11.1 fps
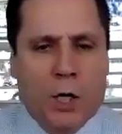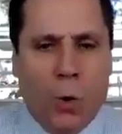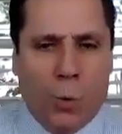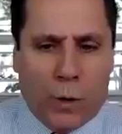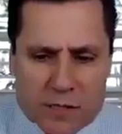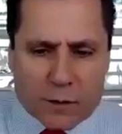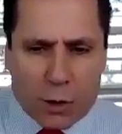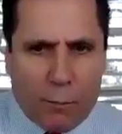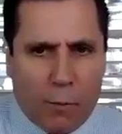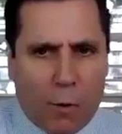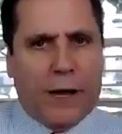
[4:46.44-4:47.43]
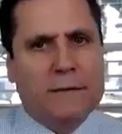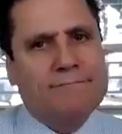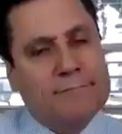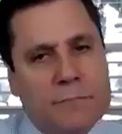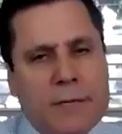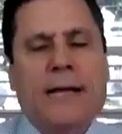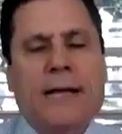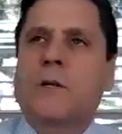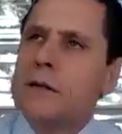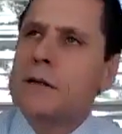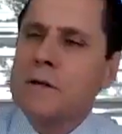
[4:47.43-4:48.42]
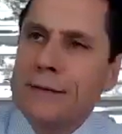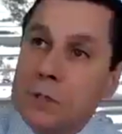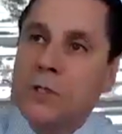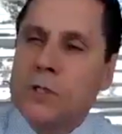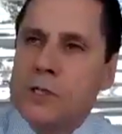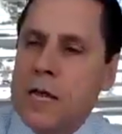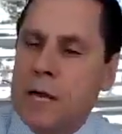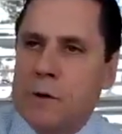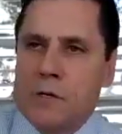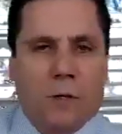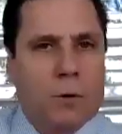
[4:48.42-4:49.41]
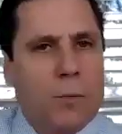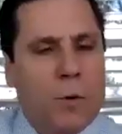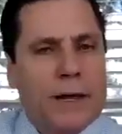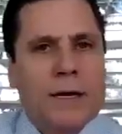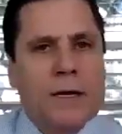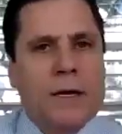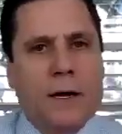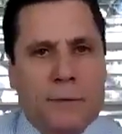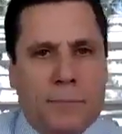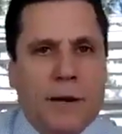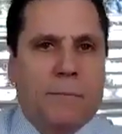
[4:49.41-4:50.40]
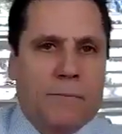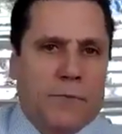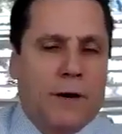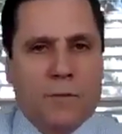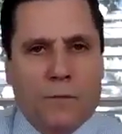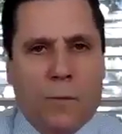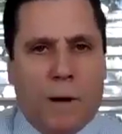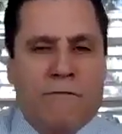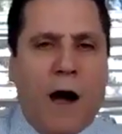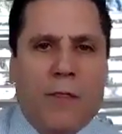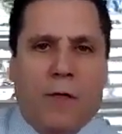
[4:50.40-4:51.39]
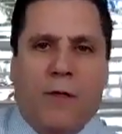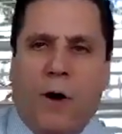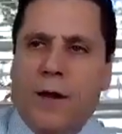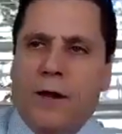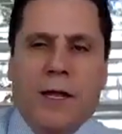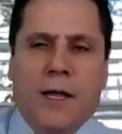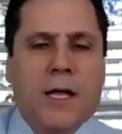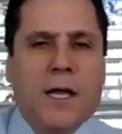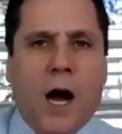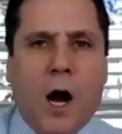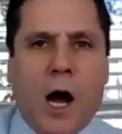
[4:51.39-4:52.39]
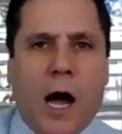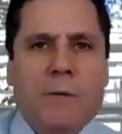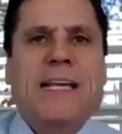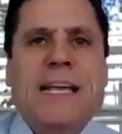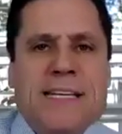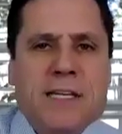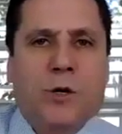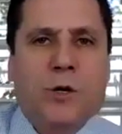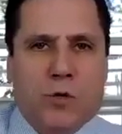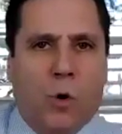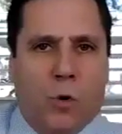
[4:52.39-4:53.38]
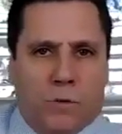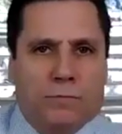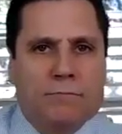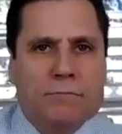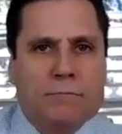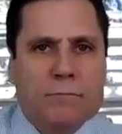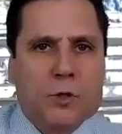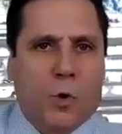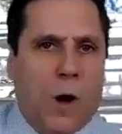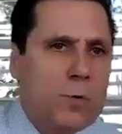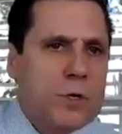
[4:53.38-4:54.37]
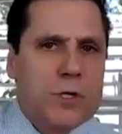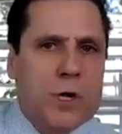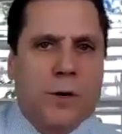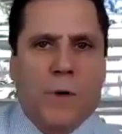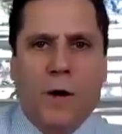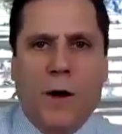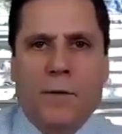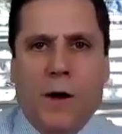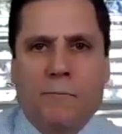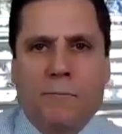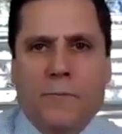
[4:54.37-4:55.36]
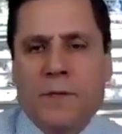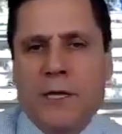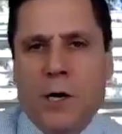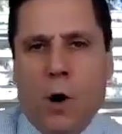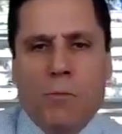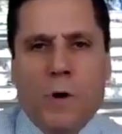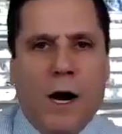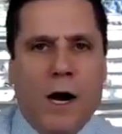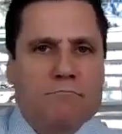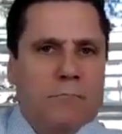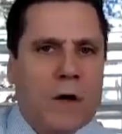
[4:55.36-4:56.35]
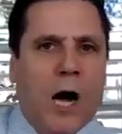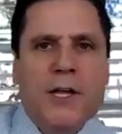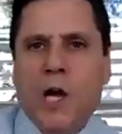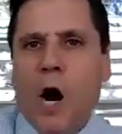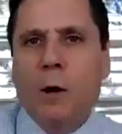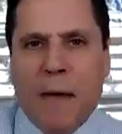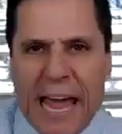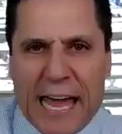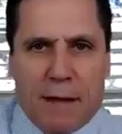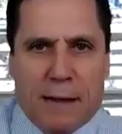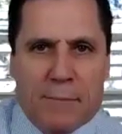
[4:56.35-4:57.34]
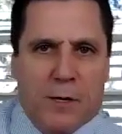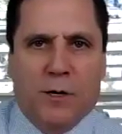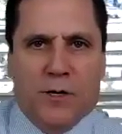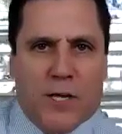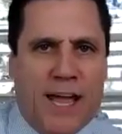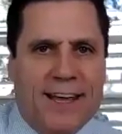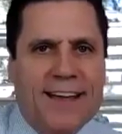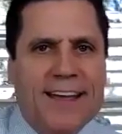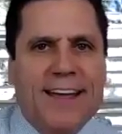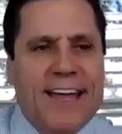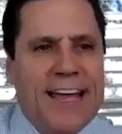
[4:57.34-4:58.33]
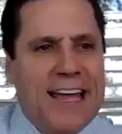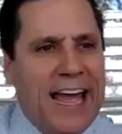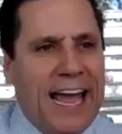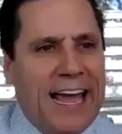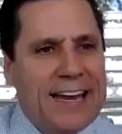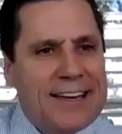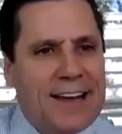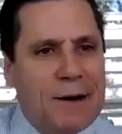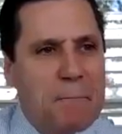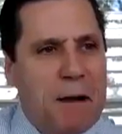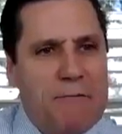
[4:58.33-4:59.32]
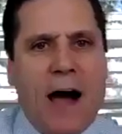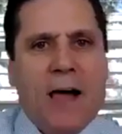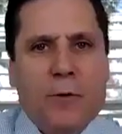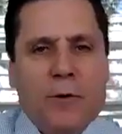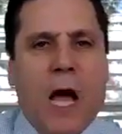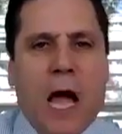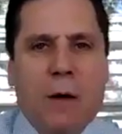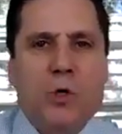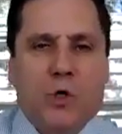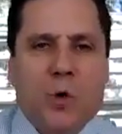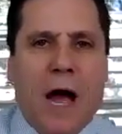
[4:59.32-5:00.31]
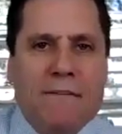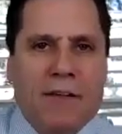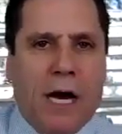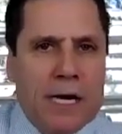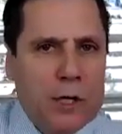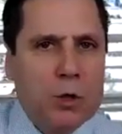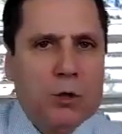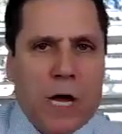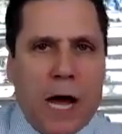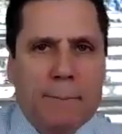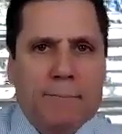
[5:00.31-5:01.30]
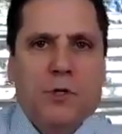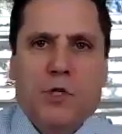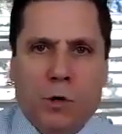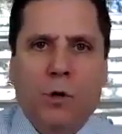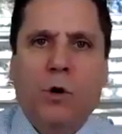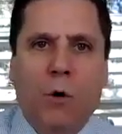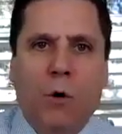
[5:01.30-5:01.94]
When I was a little boy, actually, I shouldn't say when I was a little boy, compared to, what my father thought. I was 18 years old. So I was a young man, maybe you could say. And my father and I were driving on Hilltop Circle,